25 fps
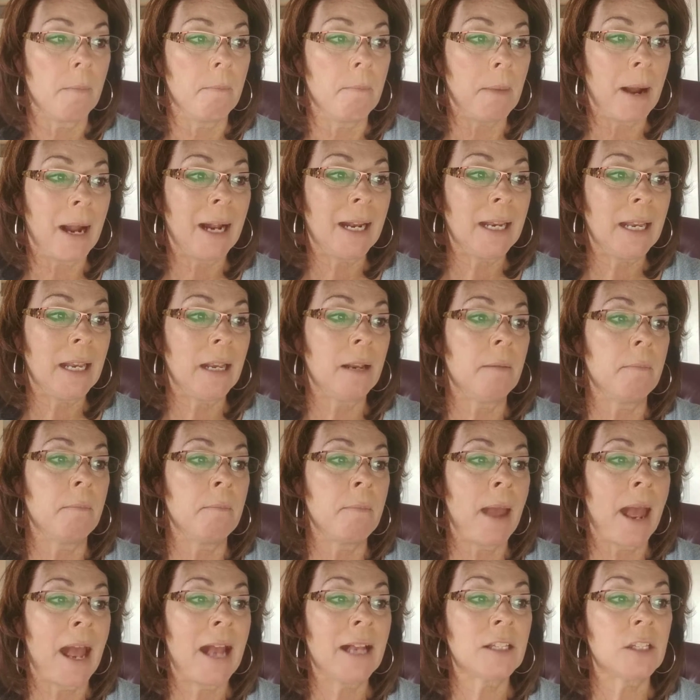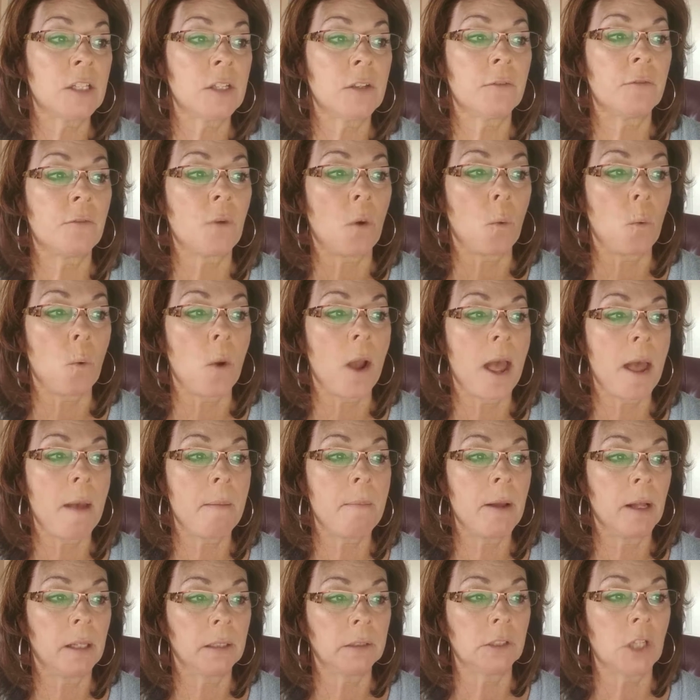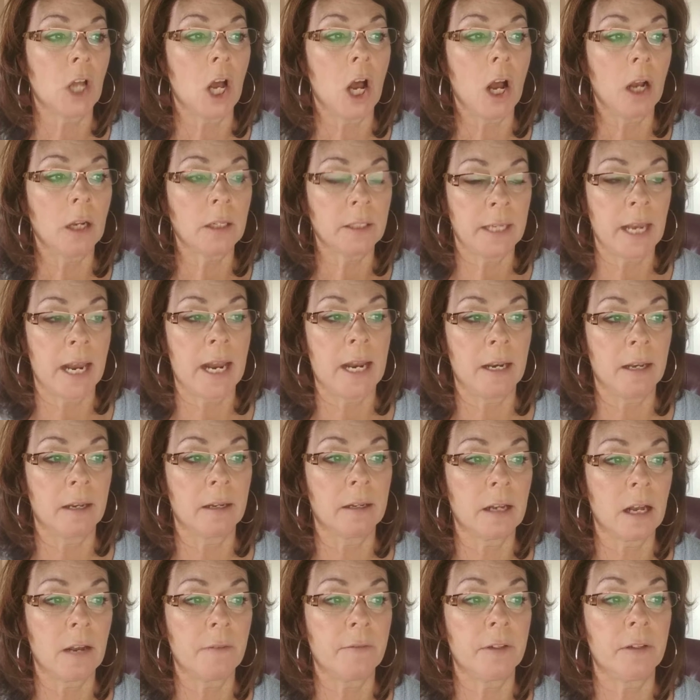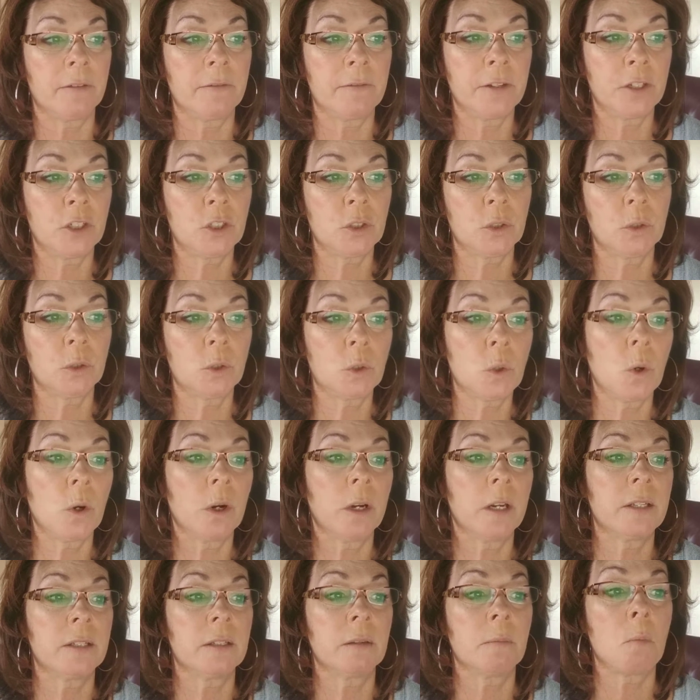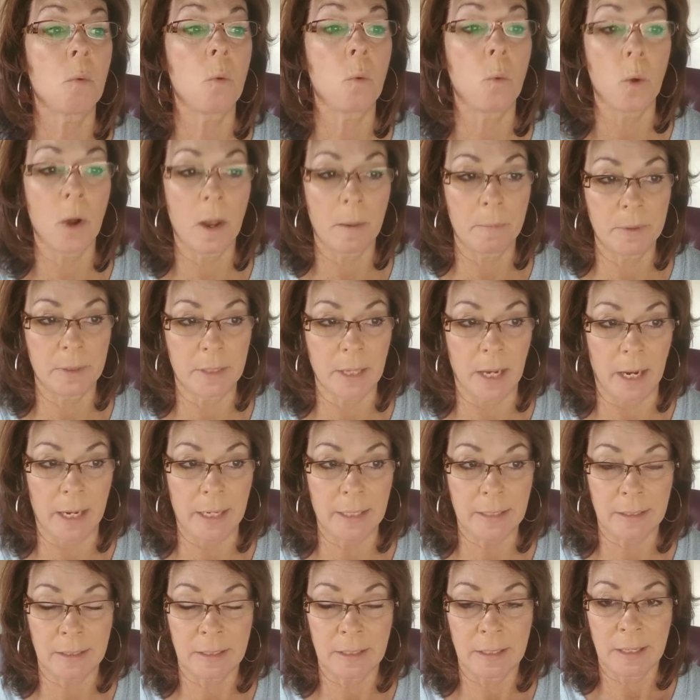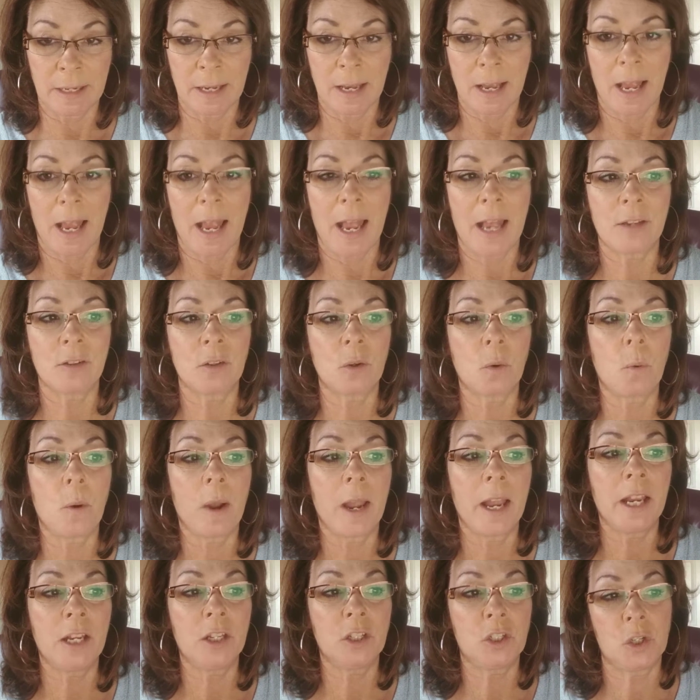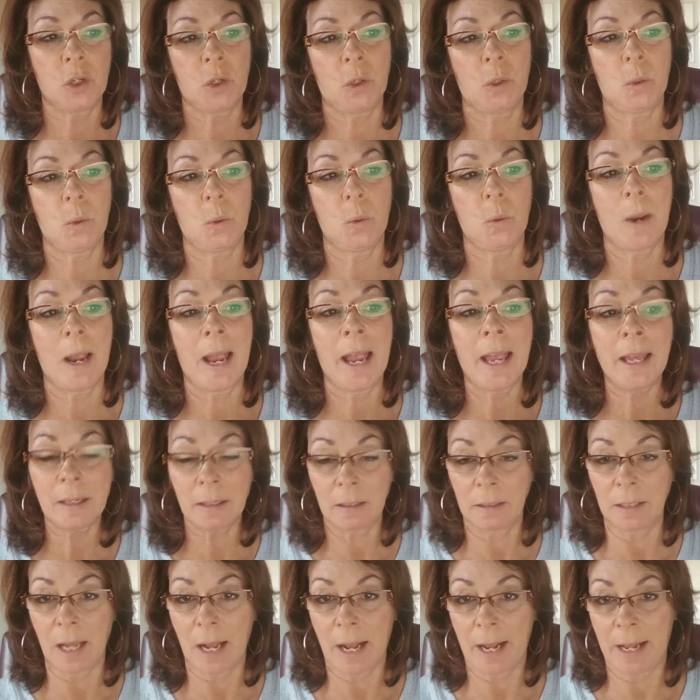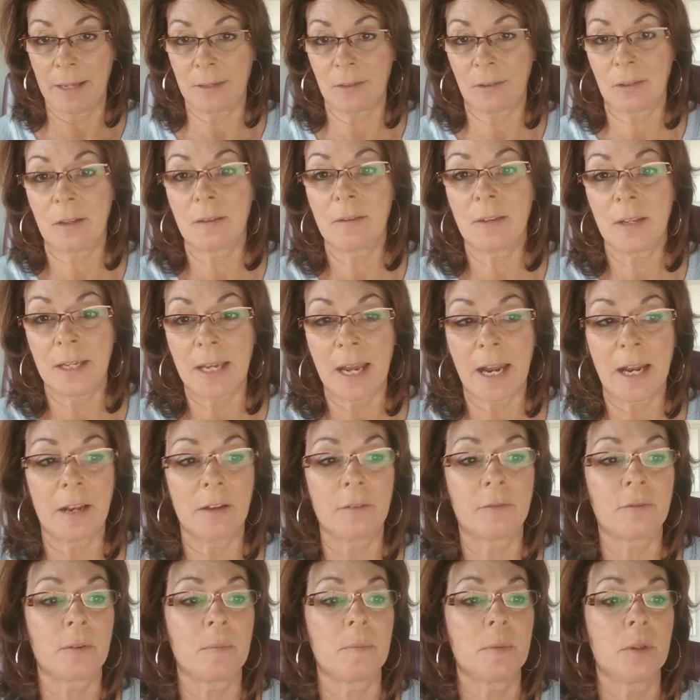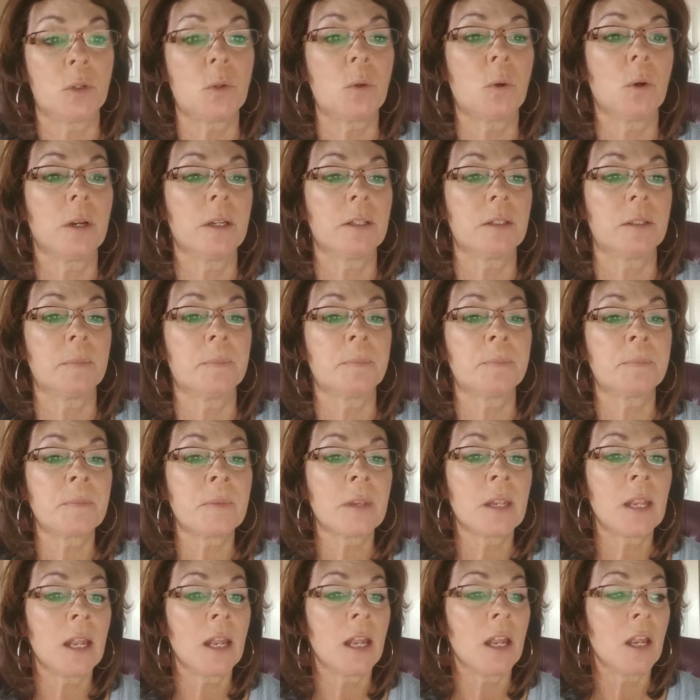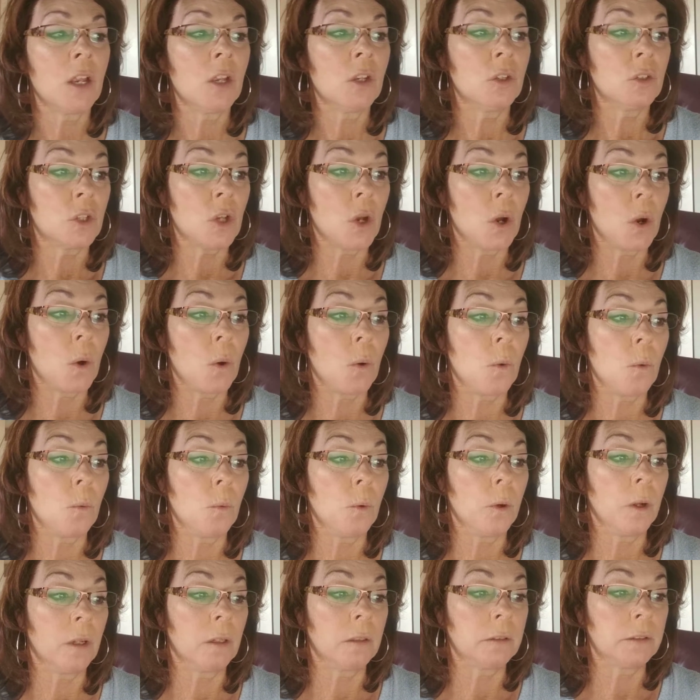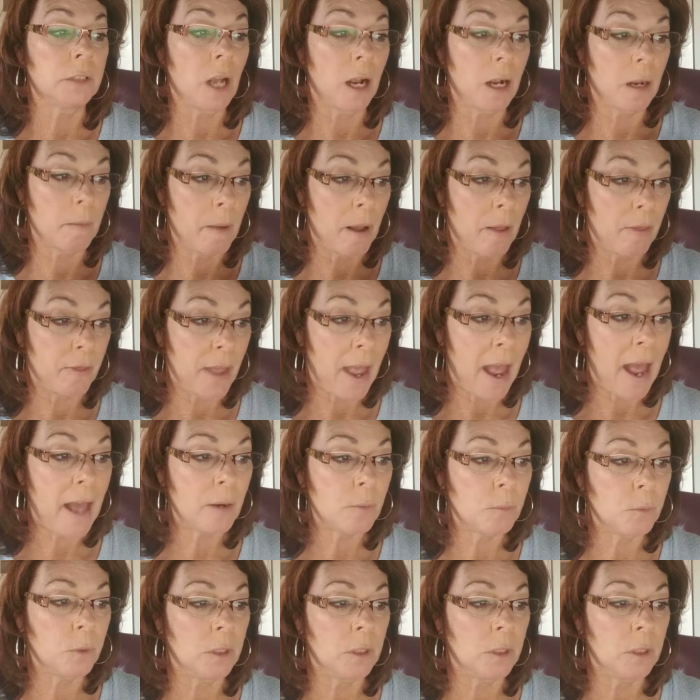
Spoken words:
Mining Massive Web Log Data of an Official Tourism Website as a way to analyze the data from the tourism. So we'll talk about that.